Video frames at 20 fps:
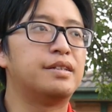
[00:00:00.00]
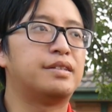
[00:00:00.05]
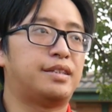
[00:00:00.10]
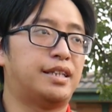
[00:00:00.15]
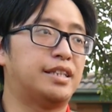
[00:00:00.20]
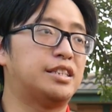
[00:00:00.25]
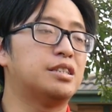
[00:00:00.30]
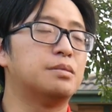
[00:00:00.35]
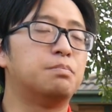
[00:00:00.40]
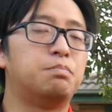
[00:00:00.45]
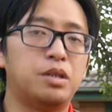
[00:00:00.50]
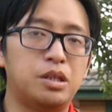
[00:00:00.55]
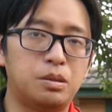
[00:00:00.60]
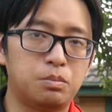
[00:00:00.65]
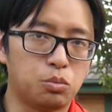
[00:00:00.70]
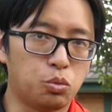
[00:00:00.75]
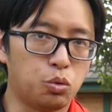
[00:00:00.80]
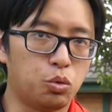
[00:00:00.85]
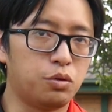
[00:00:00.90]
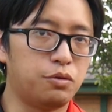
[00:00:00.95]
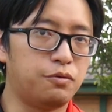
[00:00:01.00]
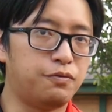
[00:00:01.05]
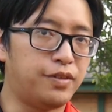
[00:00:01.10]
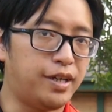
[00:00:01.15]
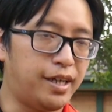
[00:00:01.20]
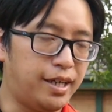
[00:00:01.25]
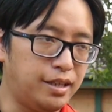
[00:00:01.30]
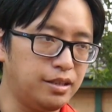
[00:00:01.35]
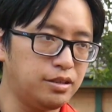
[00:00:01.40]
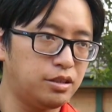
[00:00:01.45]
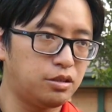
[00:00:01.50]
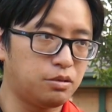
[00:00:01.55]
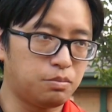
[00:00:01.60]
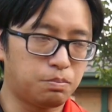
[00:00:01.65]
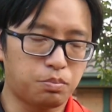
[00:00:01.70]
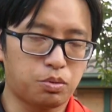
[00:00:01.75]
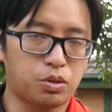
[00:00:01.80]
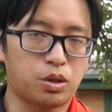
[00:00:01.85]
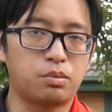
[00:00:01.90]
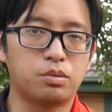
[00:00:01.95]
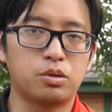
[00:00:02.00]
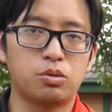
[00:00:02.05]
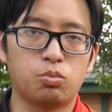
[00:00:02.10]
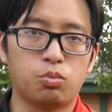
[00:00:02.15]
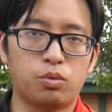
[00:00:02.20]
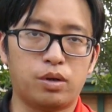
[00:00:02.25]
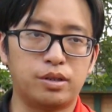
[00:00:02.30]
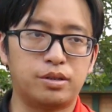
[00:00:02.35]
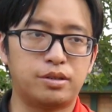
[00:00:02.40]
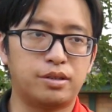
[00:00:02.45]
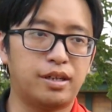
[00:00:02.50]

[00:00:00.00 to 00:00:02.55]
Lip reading: That's a bit more advanced. You probably want